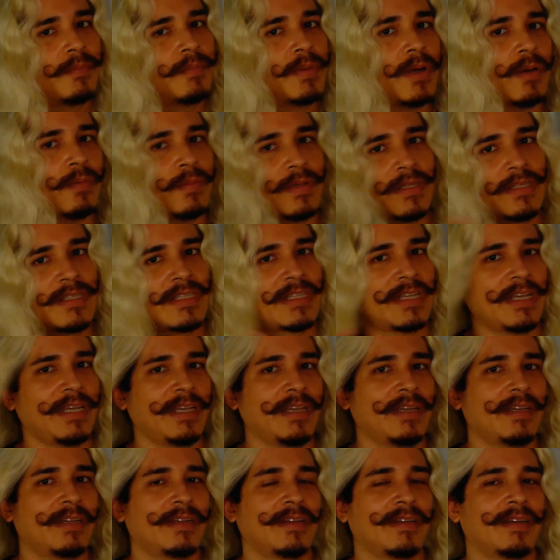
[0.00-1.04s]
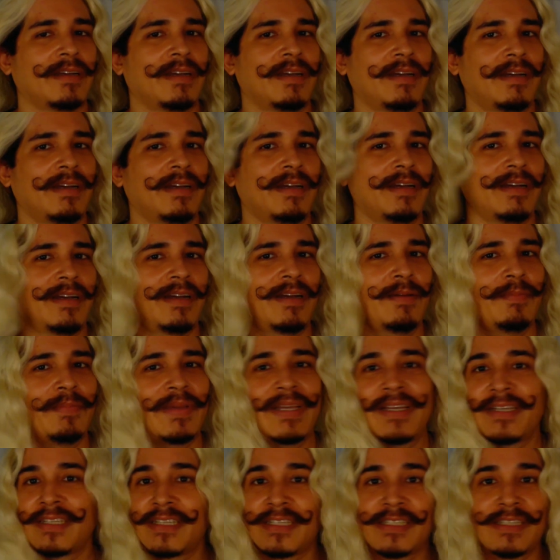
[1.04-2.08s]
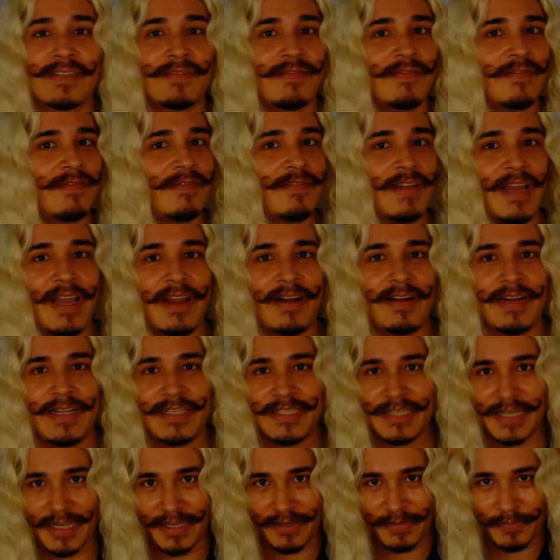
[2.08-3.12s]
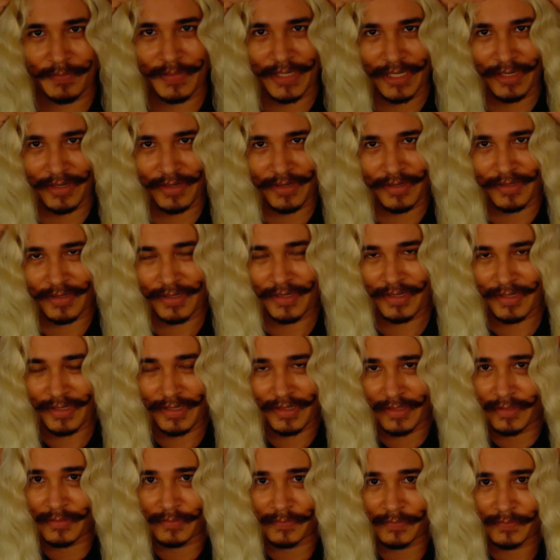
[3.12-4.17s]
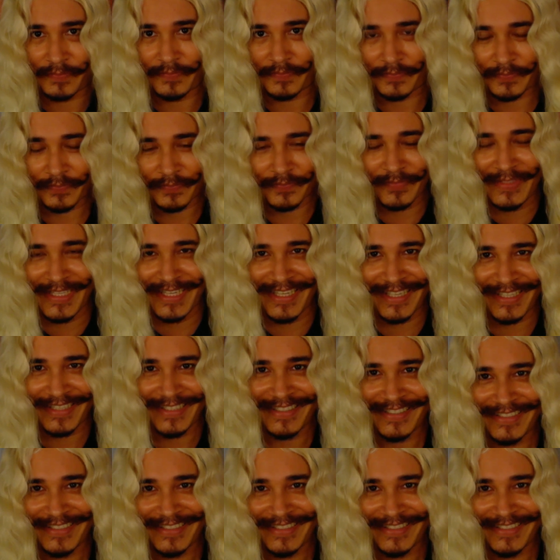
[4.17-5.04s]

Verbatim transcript: but we'll see uh, because it's very tight on my hair. Um,